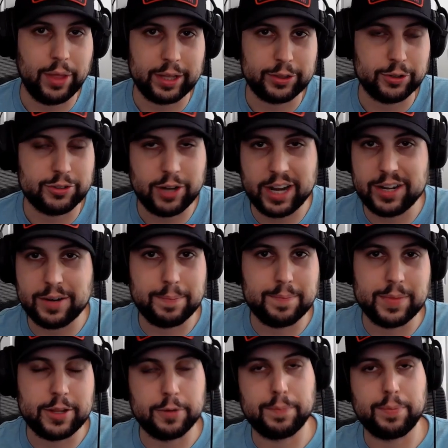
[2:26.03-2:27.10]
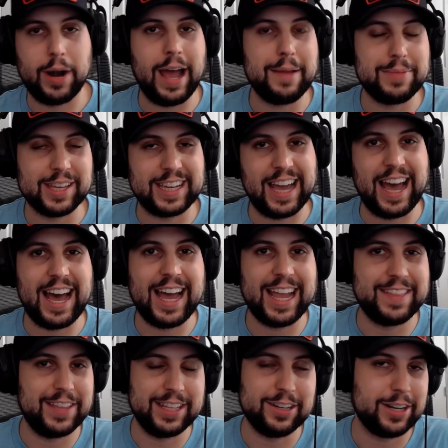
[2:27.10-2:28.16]
like, they're trying to bribe the guy
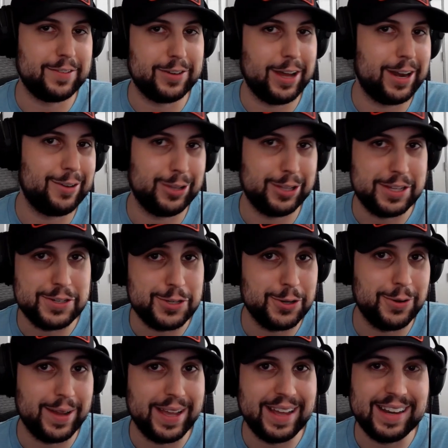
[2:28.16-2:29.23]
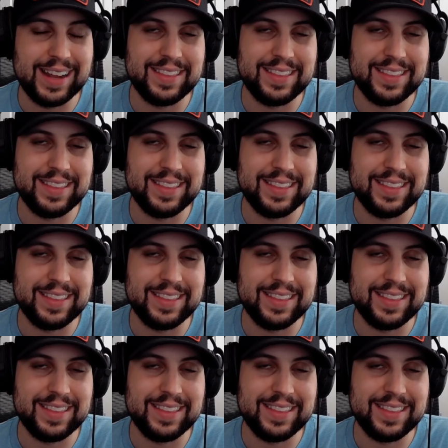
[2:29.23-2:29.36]
and they don't even know how to really do it.